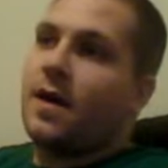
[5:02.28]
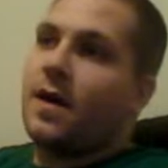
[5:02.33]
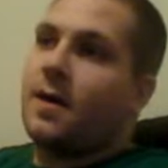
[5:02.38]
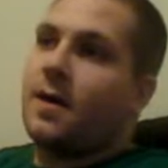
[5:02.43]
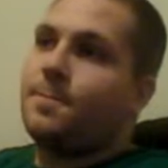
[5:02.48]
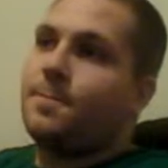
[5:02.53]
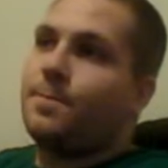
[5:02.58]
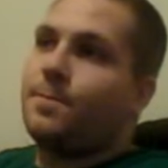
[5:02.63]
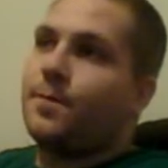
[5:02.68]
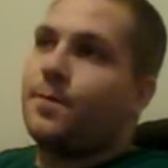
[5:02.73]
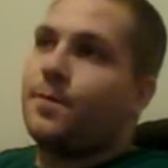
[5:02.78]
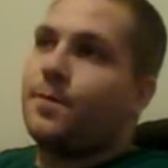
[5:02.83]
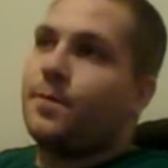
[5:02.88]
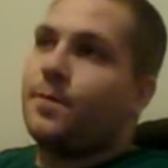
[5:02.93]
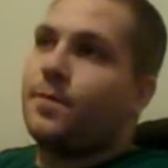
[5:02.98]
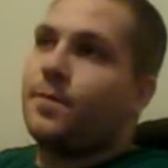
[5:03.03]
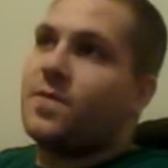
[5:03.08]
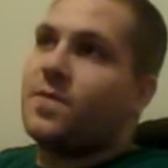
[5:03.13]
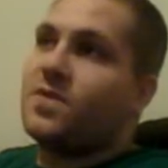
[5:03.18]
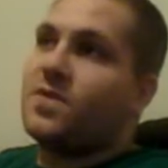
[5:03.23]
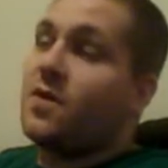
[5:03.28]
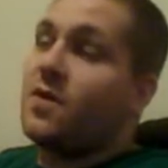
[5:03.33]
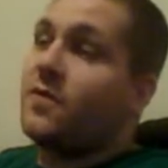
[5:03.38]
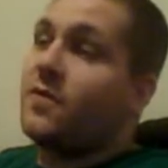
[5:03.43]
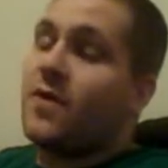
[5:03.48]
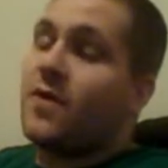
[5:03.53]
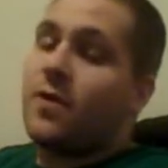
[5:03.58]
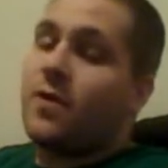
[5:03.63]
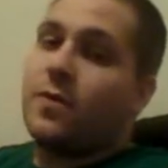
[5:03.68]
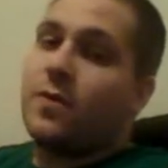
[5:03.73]
Um, So
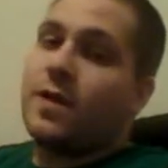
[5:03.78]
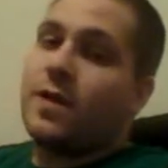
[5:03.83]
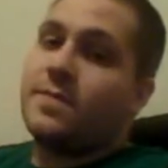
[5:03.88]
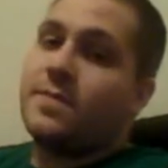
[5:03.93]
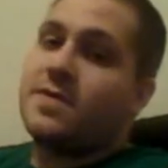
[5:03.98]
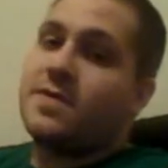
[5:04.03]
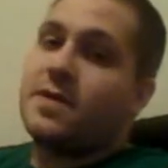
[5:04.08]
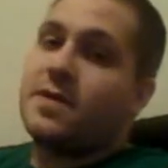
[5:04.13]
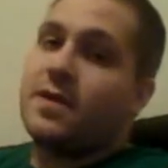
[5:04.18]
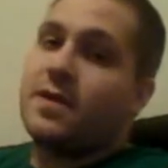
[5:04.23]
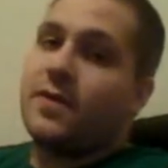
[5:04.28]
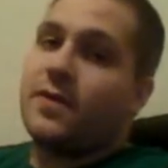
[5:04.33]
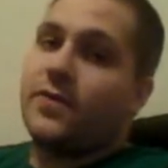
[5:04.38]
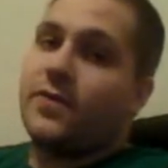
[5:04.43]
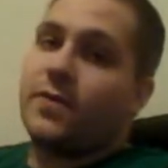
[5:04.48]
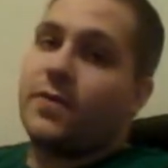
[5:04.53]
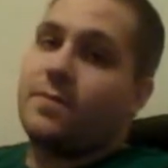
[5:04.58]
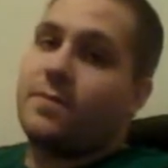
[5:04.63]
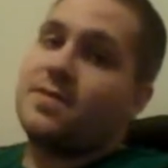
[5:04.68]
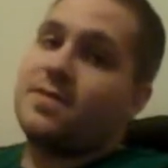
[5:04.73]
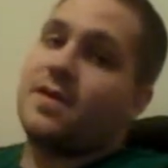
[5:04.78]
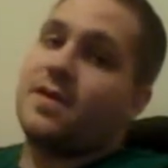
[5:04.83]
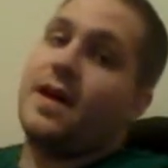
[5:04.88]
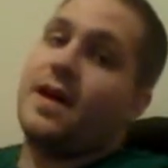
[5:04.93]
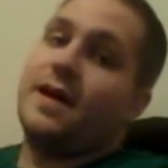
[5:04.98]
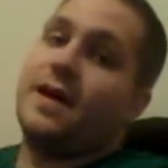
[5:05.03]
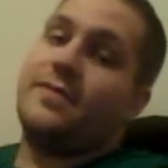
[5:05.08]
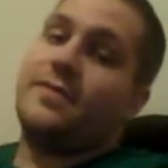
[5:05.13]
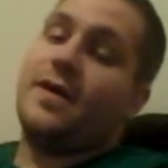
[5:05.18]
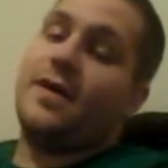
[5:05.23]
far, what I'm seeing from
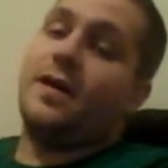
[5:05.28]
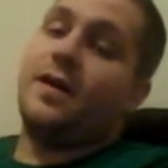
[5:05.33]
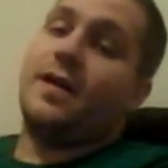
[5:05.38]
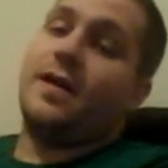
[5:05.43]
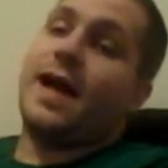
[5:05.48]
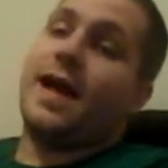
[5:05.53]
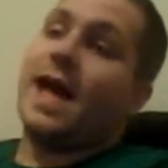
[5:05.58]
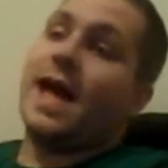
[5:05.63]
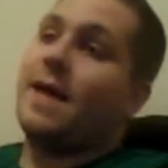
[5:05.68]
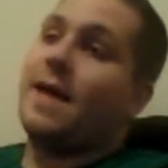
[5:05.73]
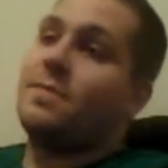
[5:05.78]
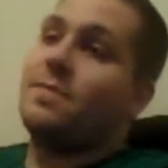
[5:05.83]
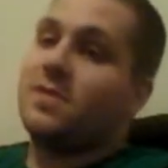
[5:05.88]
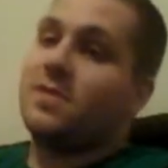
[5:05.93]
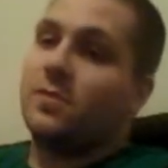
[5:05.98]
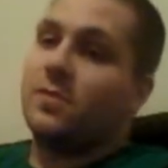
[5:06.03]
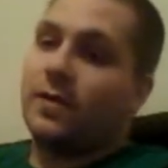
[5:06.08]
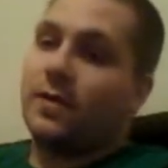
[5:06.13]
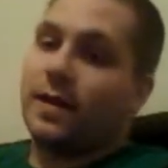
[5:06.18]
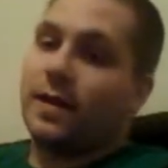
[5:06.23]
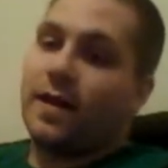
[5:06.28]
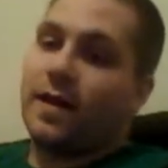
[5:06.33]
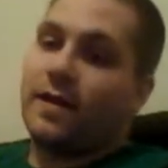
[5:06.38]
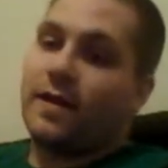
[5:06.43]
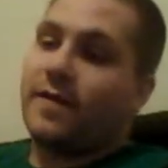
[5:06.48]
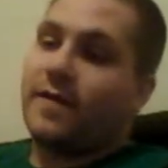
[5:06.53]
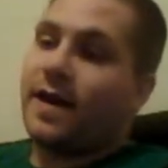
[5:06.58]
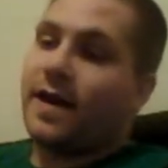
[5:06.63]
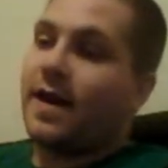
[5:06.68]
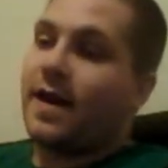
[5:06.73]
Skyfall, I absolutely
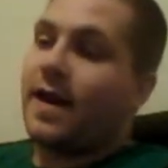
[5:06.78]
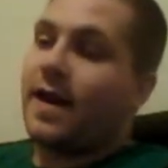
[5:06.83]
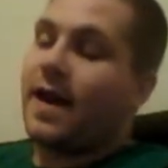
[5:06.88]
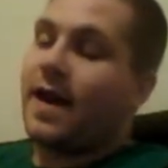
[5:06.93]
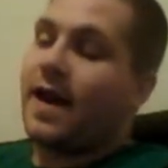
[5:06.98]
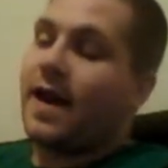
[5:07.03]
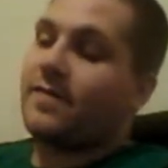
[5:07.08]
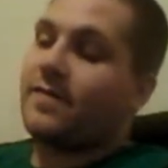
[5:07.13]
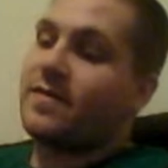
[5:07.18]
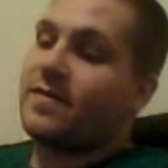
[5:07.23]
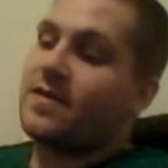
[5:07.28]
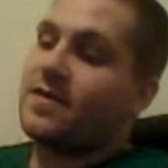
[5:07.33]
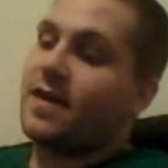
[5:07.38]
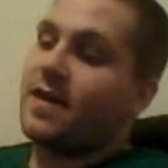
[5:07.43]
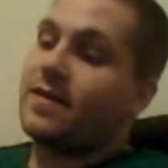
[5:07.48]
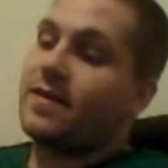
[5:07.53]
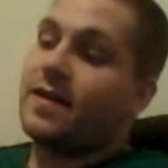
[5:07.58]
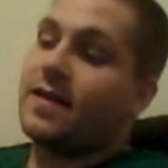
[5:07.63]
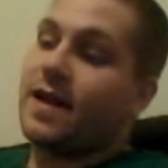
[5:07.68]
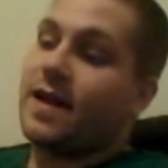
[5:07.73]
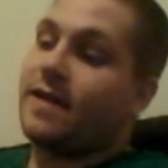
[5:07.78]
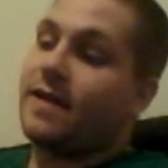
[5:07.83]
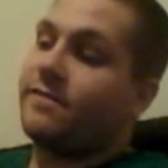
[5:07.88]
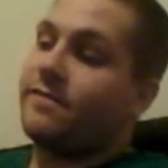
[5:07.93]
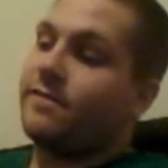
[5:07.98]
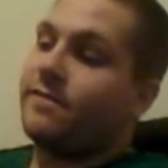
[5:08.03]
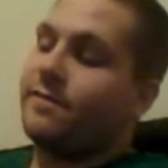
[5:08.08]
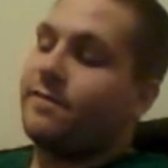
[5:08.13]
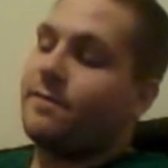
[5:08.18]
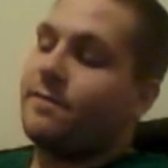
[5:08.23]
love. I have to say that
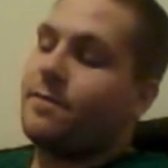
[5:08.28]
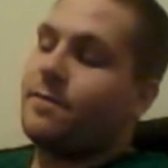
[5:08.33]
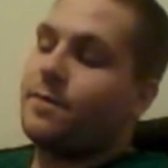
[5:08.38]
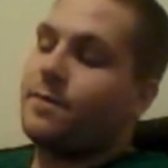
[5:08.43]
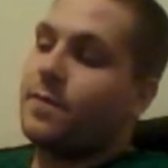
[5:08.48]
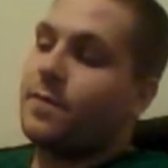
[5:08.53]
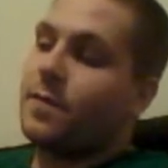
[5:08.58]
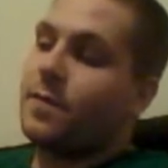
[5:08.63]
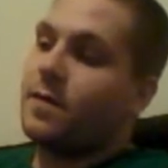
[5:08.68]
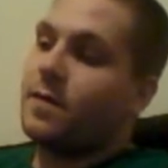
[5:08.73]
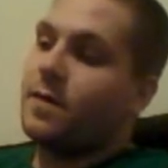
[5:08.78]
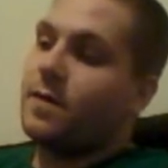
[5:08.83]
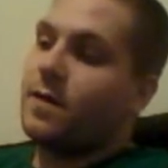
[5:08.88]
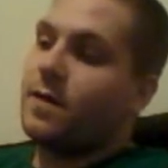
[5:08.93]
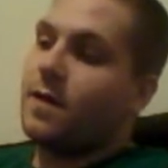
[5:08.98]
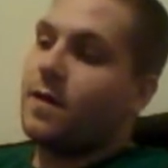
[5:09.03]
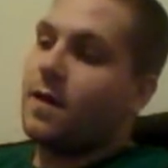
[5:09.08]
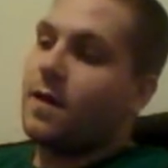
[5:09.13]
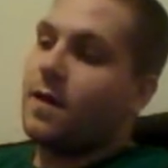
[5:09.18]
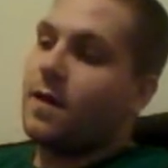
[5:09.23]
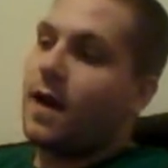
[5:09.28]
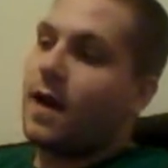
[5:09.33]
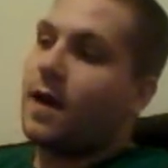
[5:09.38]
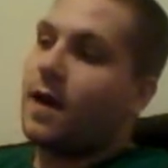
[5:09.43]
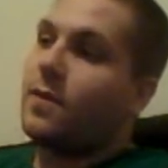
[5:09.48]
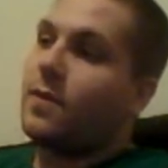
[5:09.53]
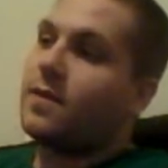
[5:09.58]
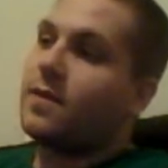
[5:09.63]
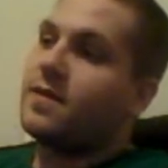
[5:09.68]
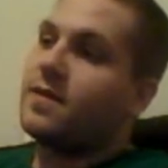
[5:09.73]

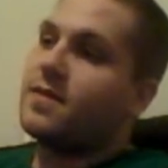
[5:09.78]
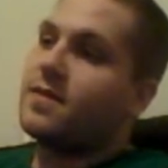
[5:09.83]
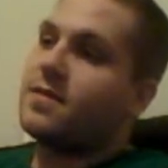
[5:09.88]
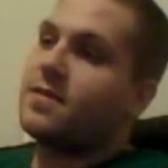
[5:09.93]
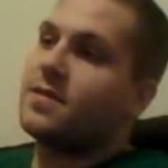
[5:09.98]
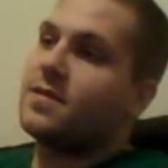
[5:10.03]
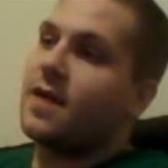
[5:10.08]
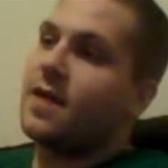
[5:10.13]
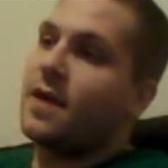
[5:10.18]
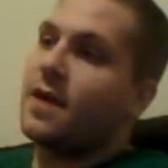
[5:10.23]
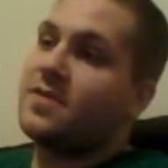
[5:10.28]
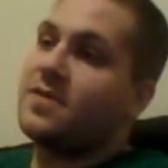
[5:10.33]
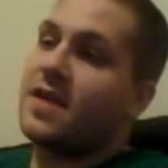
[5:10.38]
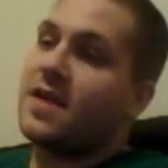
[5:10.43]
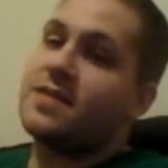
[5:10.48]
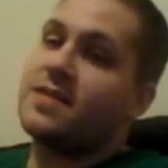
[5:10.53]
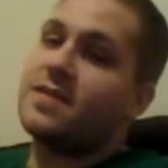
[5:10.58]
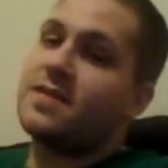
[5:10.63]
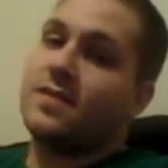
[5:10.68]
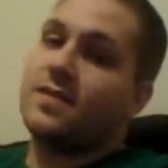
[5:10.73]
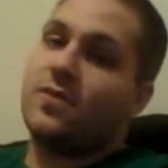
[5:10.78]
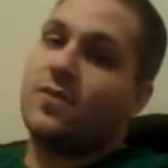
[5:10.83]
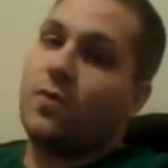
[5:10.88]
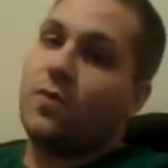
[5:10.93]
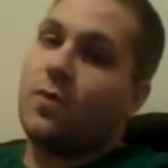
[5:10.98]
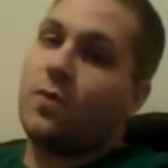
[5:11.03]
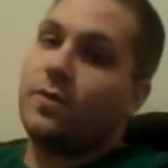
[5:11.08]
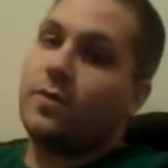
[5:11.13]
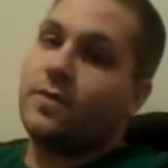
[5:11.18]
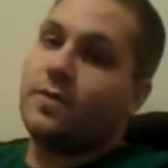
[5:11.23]
I was hesitant
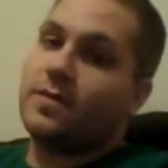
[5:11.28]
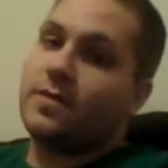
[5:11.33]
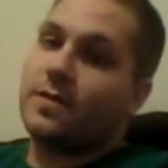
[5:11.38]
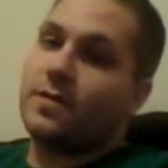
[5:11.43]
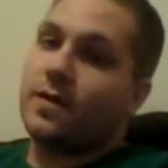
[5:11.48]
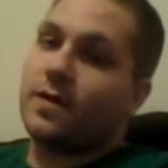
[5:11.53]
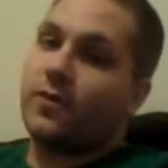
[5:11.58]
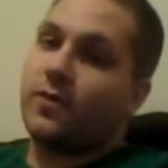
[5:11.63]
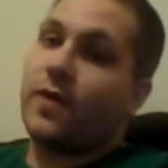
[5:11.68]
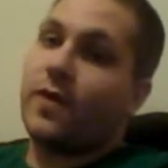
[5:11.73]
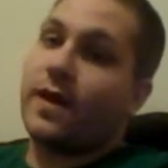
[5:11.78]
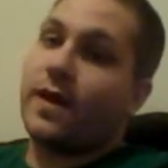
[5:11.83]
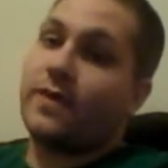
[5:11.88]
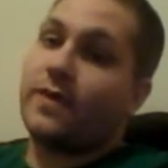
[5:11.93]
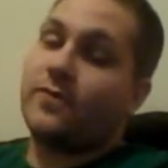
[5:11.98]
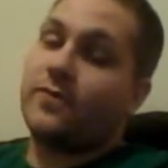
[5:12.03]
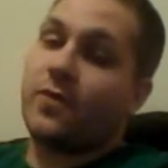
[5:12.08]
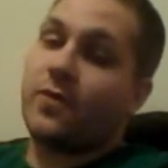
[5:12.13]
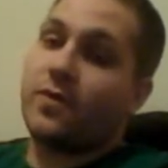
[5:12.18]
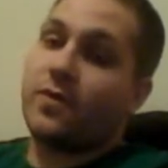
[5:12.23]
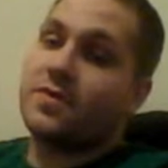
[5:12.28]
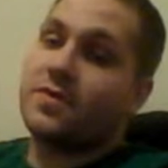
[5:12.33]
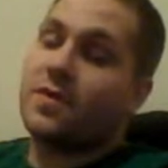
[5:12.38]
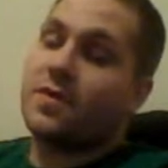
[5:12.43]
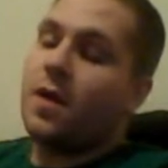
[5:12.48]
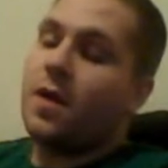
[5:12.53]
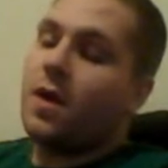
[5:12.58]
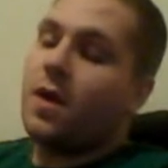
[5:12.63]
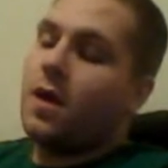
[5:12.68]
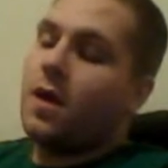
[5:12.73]
towards Craig at first,
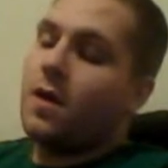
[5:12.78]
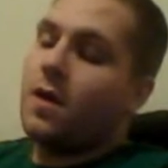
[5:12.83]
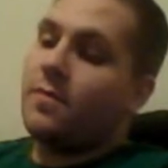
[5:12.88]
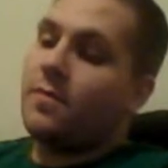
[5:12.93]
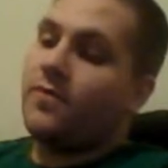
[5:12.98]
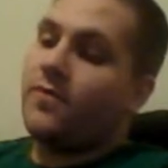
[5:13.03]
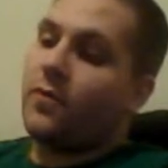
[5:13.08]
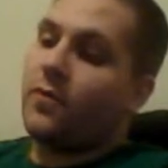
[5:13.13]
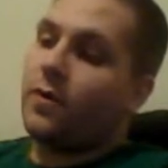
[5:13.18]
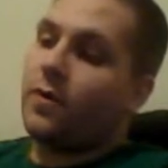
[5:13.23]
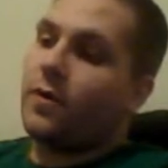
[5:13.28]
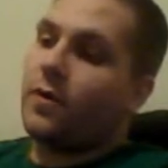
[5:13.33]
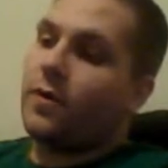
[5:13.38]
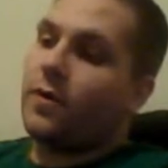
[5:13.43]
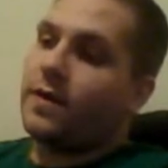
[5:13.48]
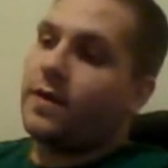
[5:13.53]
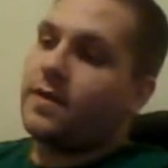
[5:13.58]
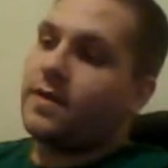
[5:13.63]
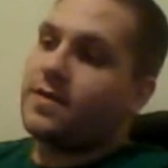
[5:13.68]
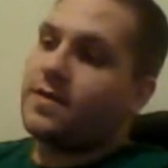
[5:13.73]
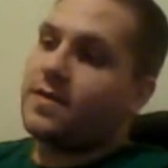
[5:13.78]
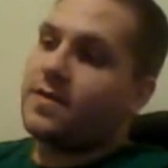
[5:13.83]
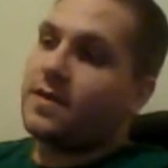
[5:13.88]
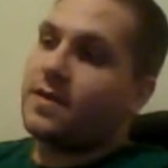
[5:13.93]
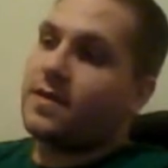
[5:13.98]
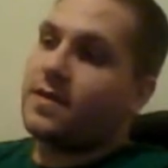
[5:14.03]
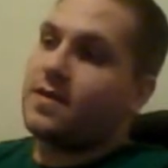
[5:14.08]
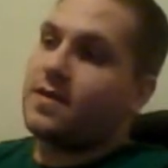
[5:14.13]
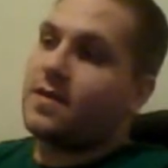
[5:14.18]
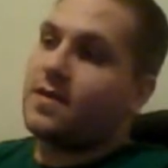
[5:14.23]
before going to see
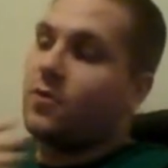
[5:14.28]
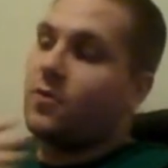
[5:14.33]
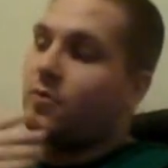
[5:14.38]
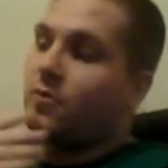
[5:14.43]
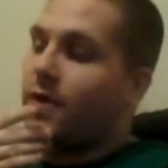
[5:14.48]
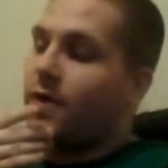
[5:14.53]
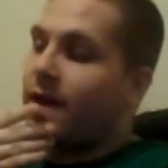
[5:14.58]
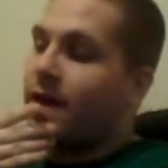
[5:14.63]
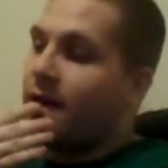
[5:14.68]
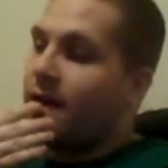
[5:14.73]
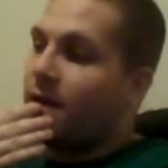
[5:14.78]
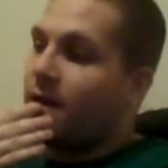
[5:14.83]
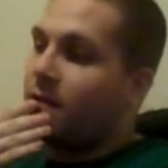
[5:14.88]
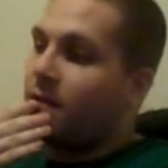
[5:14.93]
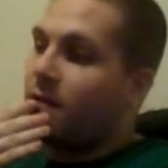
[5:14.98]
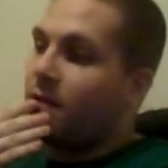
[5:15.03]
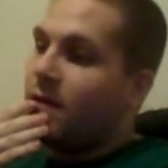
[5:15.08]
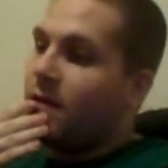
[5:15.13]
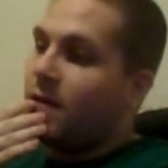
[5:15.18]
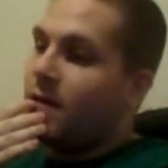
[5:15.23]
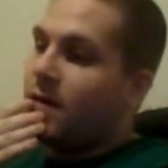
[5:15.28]
Casino Royale,